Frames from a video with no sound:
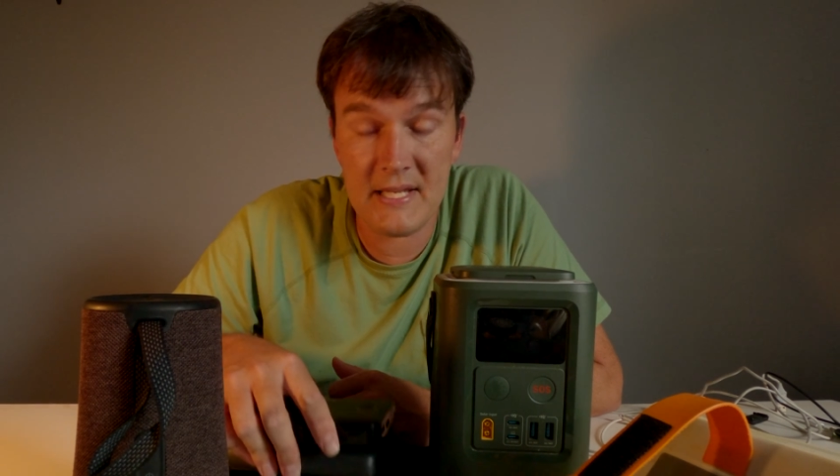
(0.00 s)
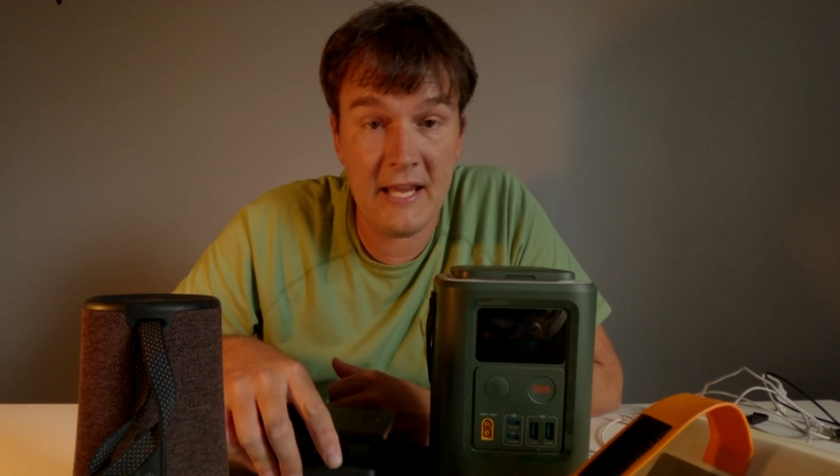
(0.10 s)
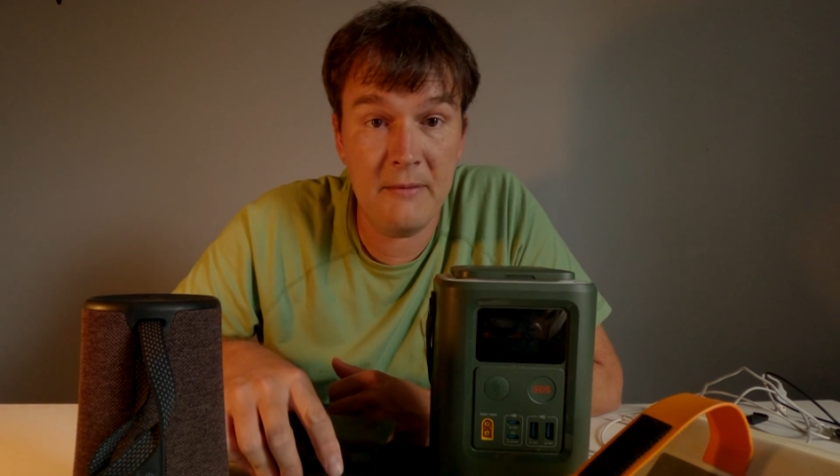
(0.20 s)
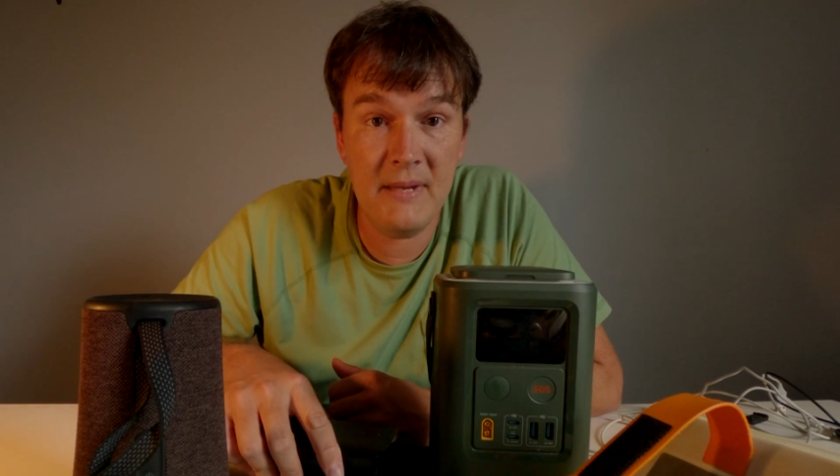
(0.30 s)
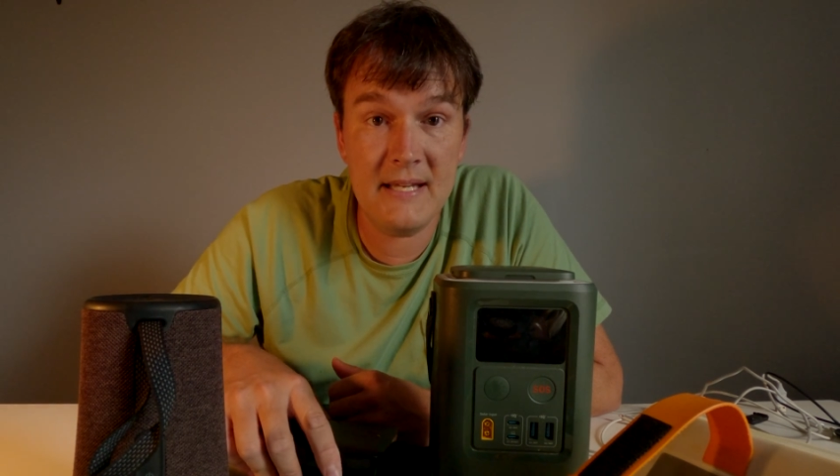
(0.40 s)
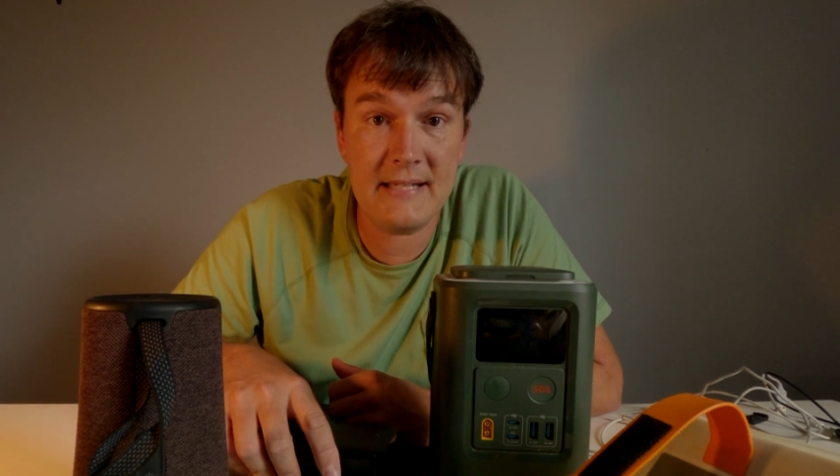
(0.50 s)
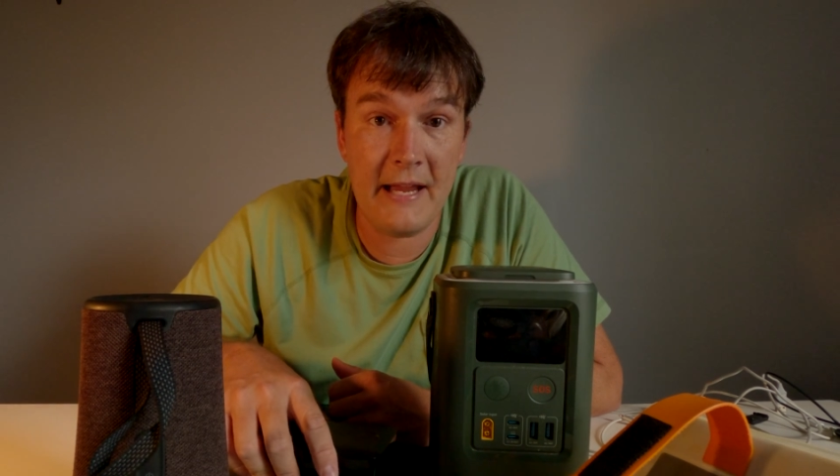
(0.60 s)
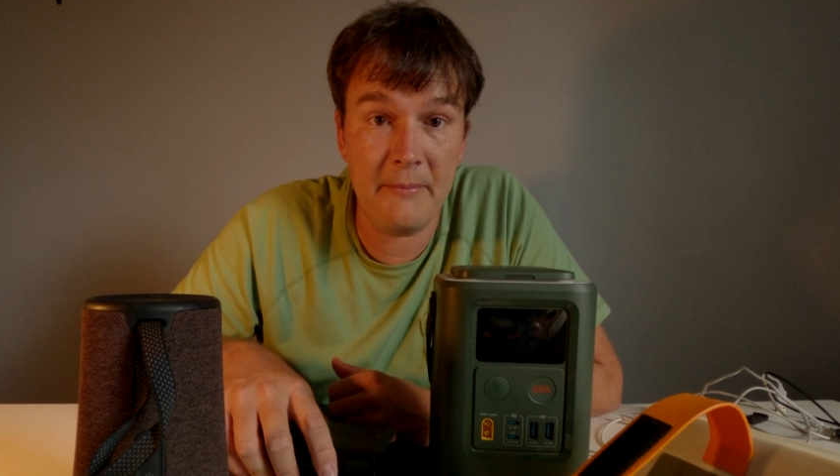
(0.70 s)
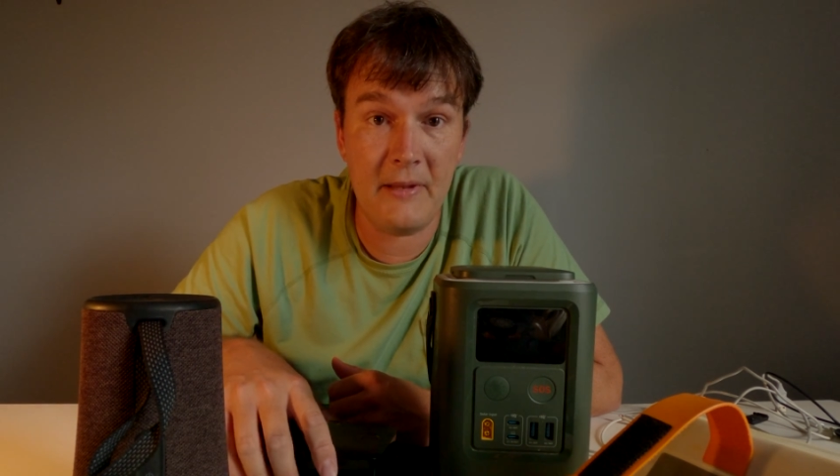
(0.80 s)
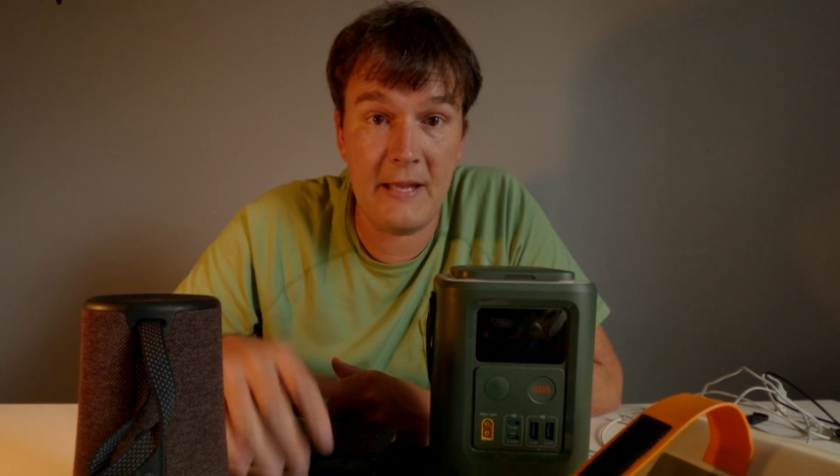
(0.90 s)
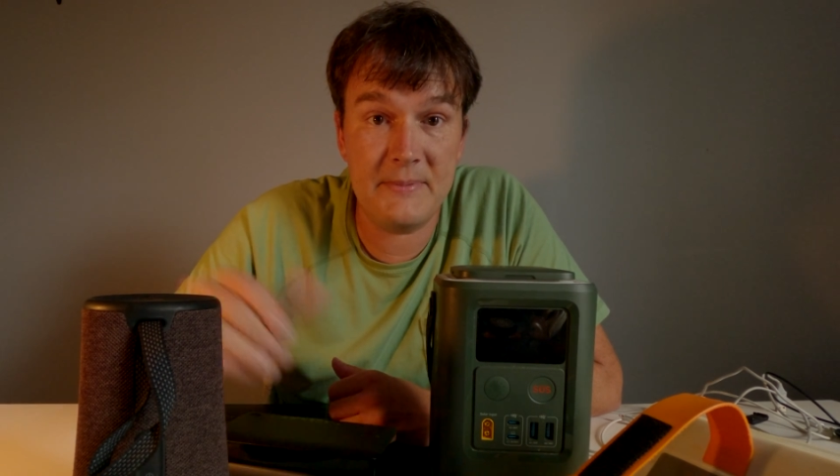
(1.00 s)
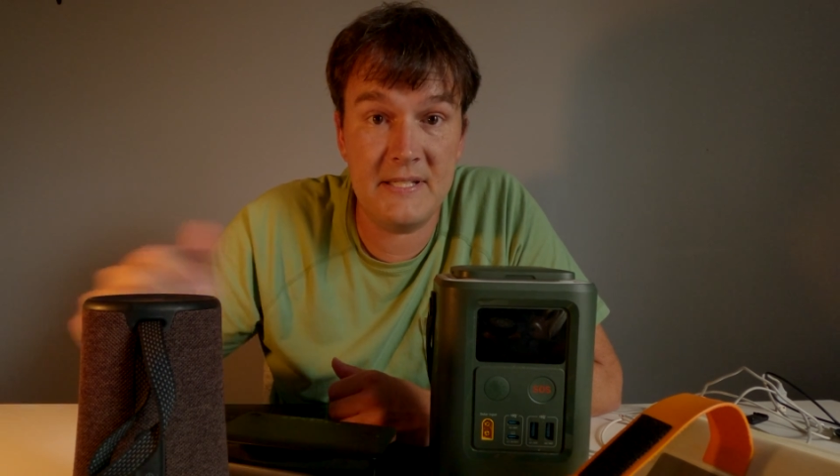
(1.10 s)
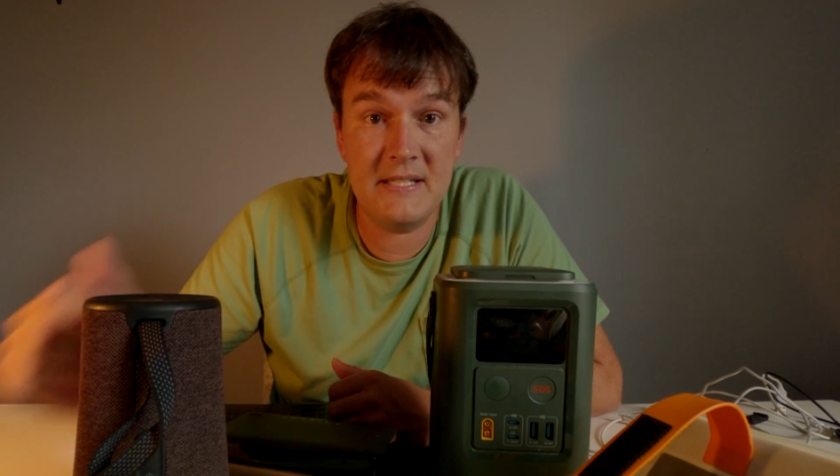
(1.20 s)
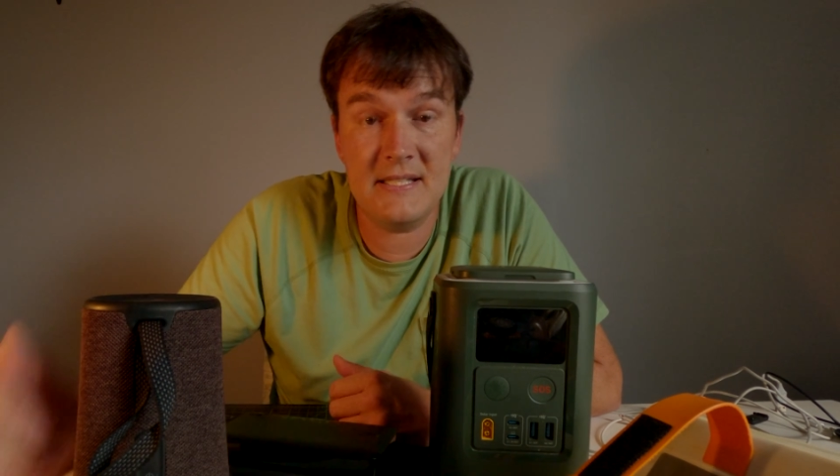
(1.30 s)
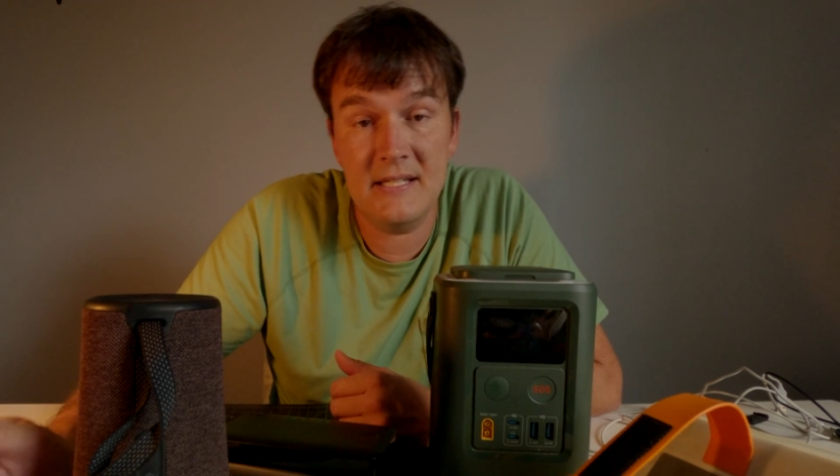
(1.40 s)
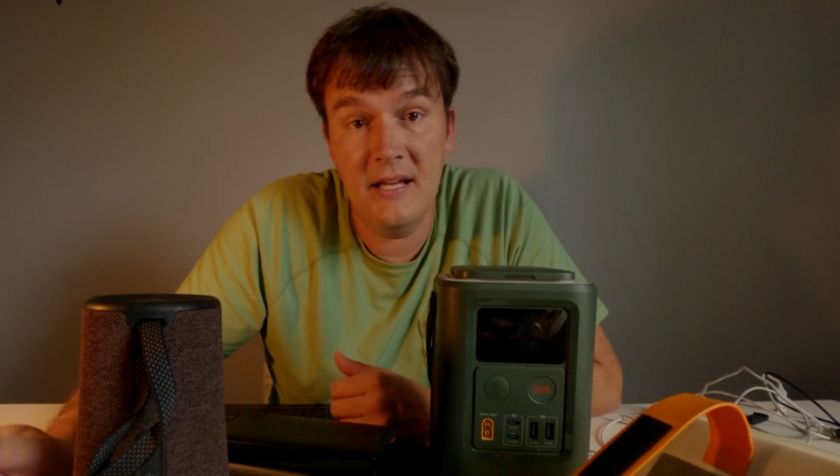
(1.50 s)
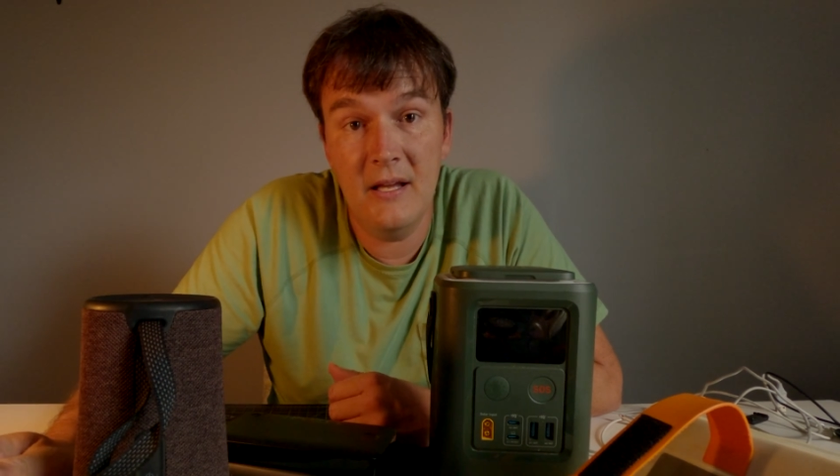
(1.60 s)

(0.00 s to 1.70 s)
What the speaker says: and make time lapses